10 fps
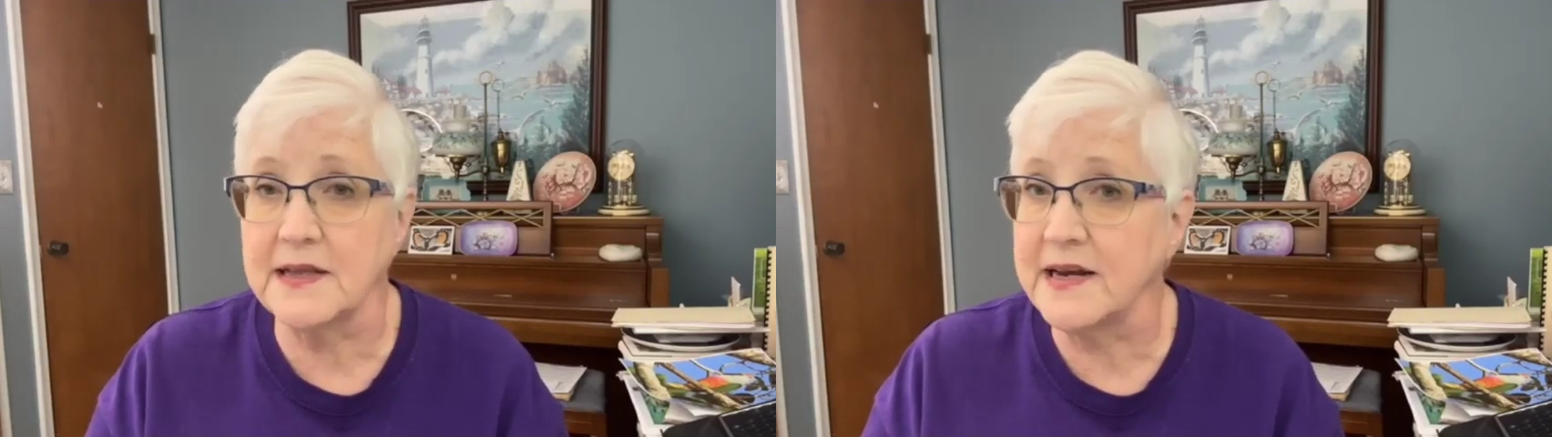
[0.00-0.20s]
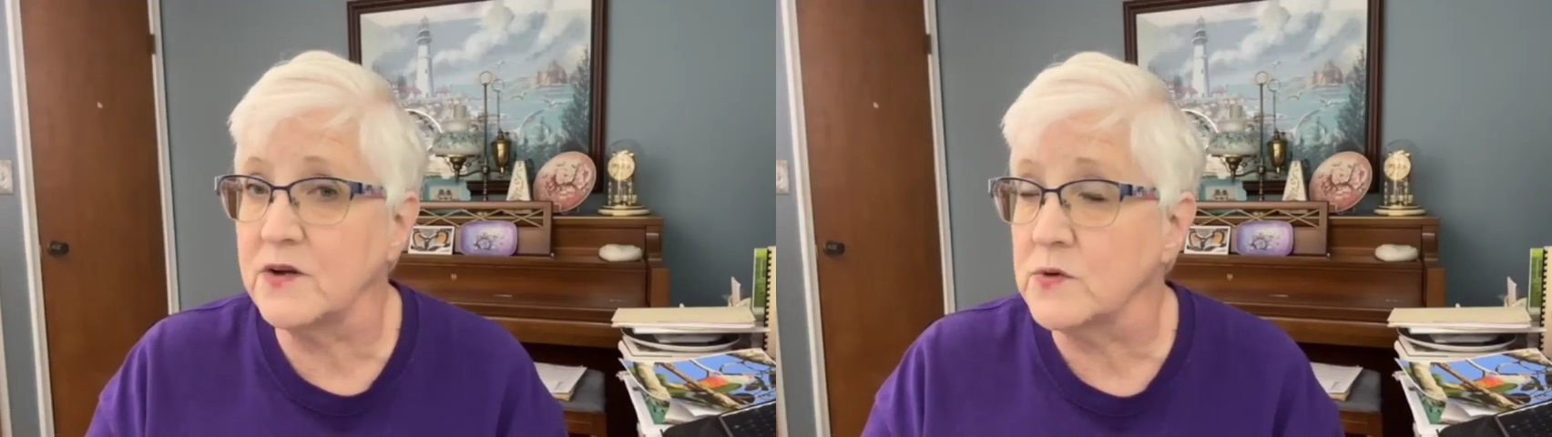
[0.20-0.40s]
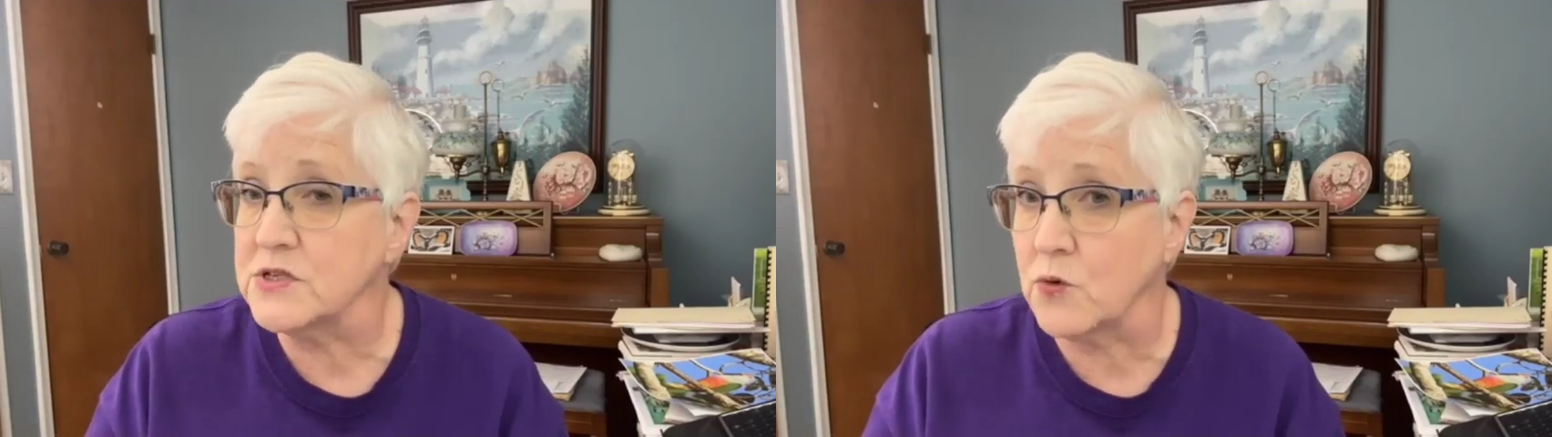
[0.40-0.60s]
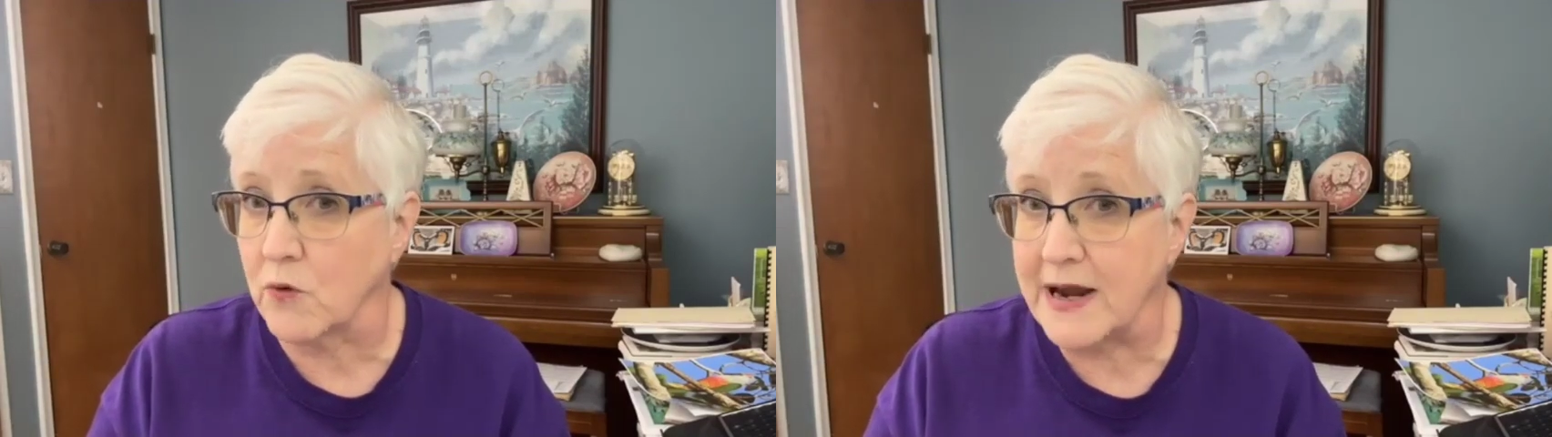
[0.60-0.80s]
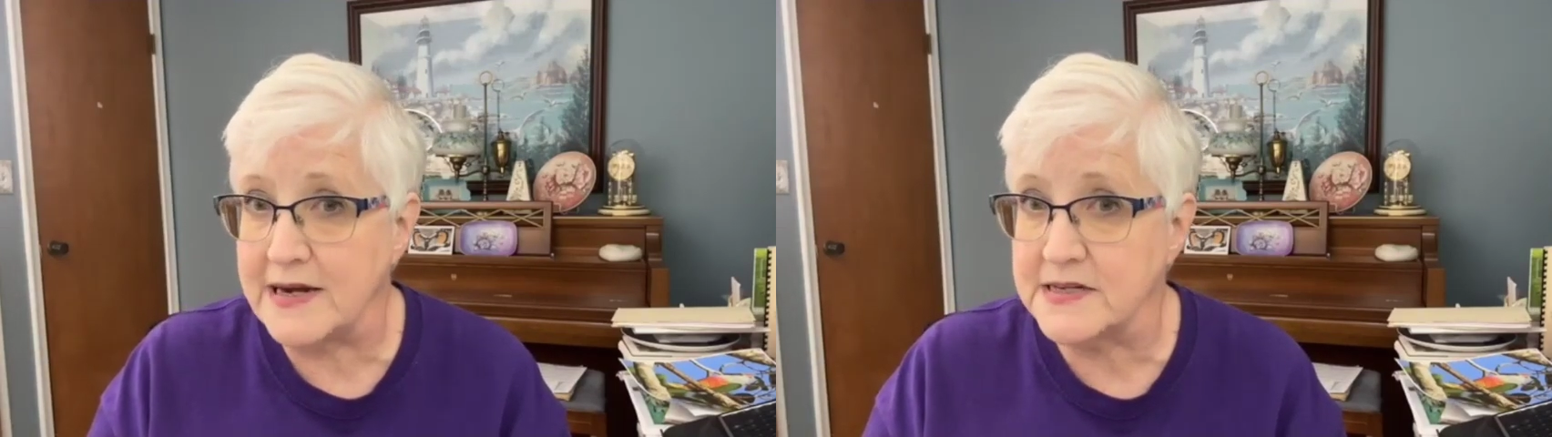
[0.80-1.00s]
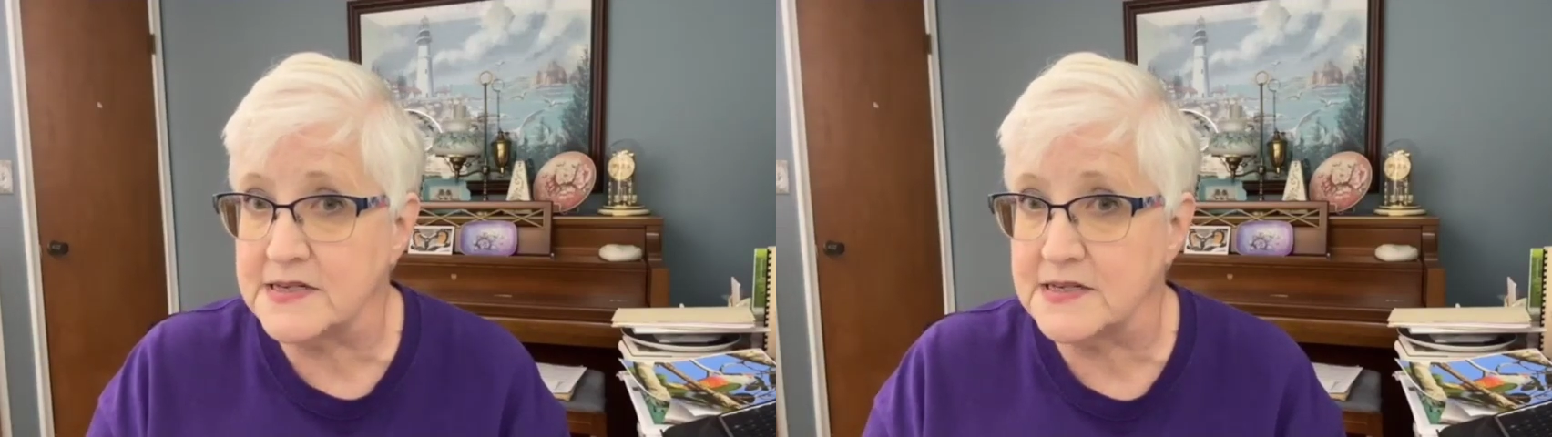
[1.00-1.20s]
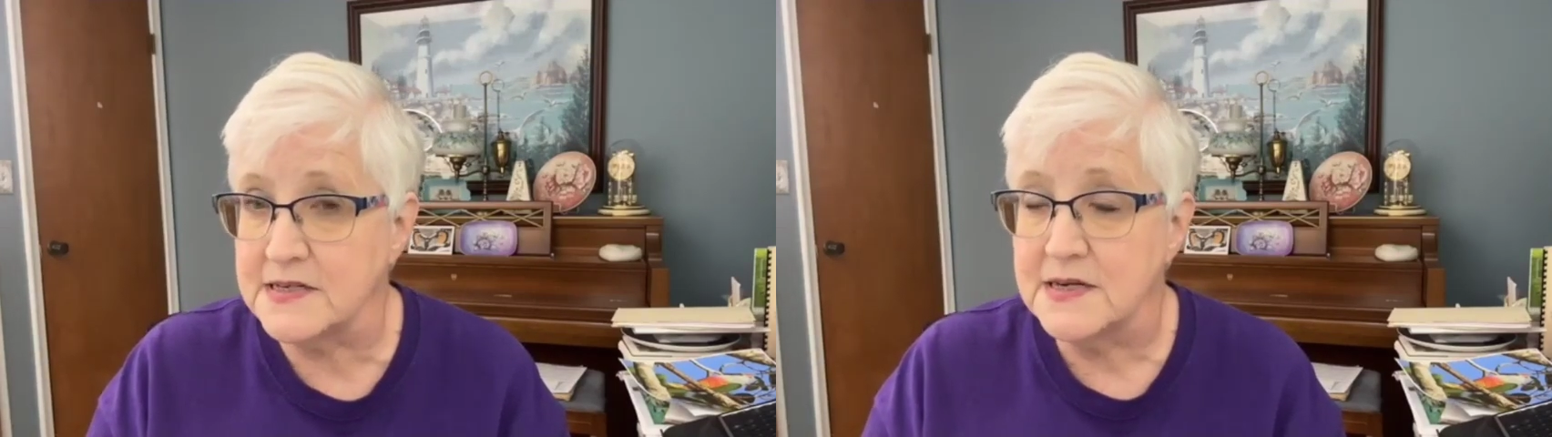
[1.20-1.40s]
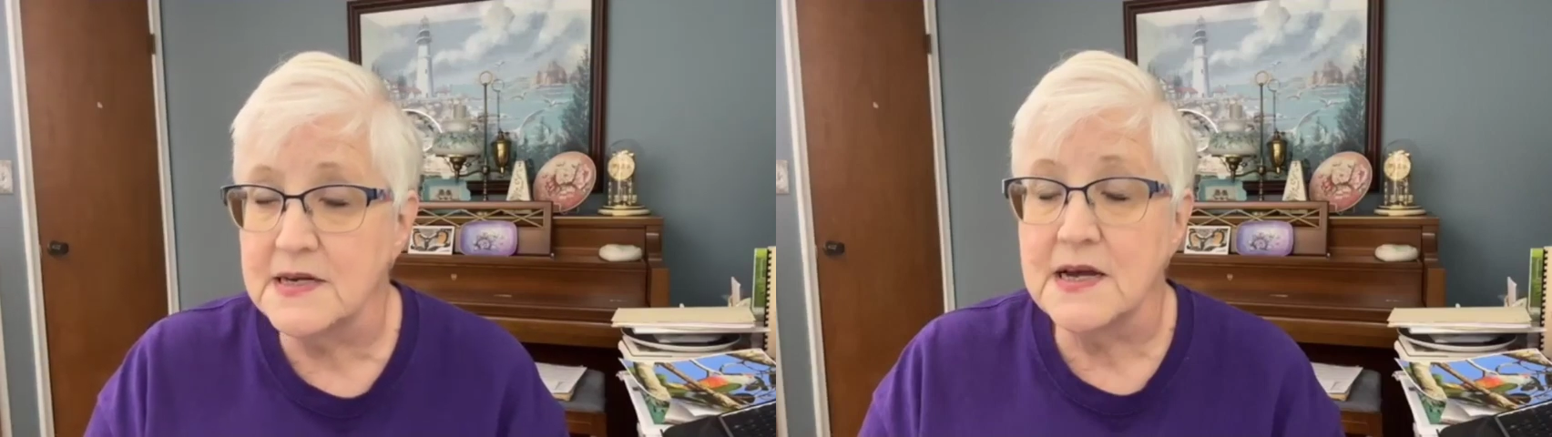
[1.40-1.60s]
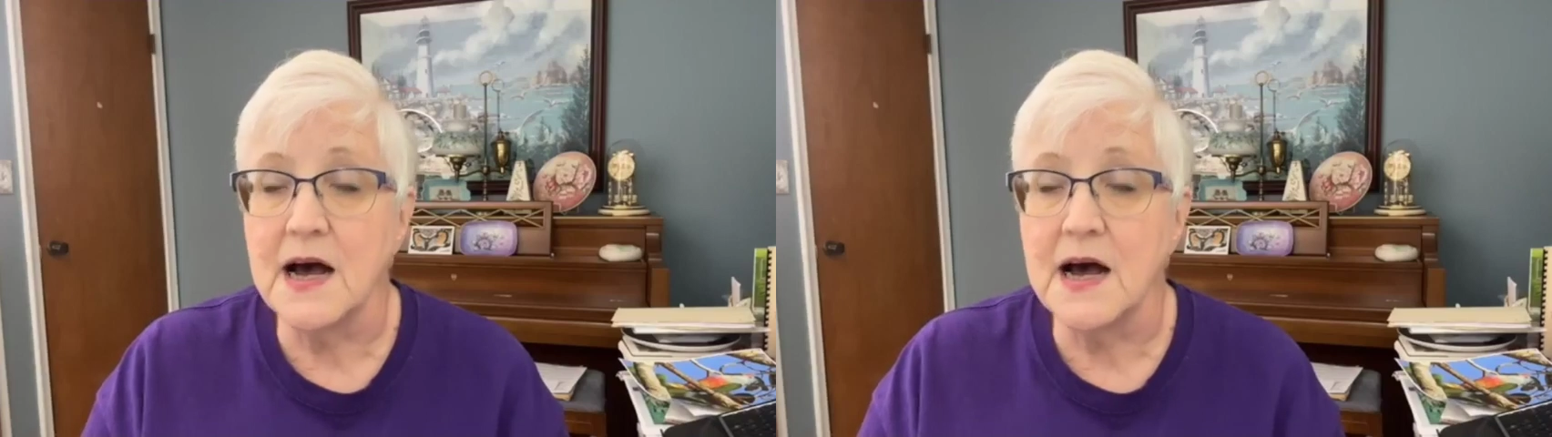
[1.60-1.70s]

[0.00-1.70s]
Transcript: The lighting was great.